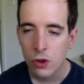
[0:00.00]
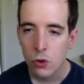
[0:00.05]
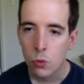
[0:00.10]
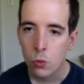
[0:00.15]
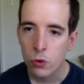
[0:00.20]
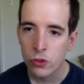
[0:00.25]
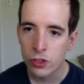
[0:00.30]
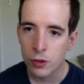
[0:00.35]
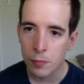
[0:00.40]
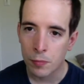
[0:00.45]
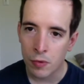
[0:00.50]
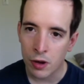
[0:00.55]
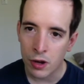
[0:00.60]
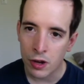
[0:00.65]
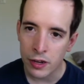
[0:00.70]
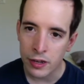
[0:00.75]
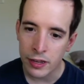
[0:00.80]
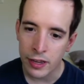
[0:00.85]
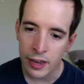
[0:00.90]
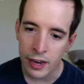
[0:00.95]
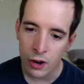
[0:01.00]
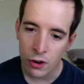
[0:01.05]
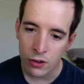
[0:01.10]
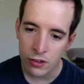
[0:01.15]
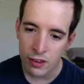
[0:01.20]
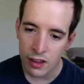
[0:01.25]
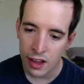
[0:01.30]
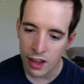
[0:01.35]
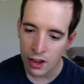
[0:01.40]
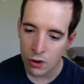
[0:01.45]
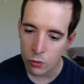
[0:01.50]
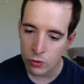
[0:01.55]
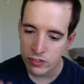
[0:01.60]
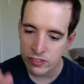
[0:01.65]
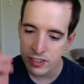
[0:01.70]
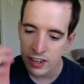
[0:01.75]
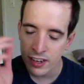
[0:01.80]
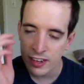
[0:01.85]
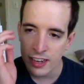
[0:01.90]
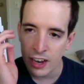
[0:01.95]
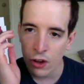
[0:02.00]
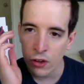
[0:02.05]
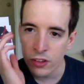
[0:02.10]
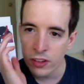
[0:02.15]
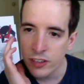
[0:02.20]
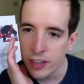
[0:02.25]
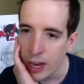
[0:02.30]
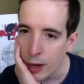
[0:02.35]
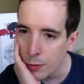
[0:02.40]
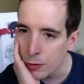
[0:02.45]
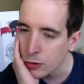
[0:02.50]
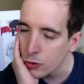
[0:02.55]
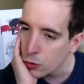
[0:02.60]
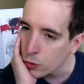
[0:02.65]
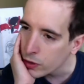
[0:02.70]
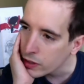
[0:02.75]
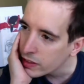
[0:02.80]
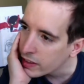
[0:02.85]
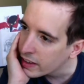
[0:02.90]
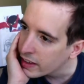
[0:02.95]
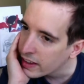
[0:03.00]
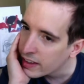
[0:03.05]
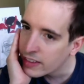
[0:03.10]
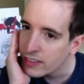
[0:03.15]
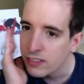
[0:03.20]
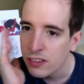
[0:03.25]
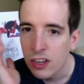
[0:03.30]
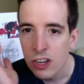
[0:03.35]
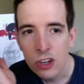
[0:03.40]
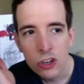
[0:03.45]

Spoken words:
with a mug and I was sitting down at the table doing this,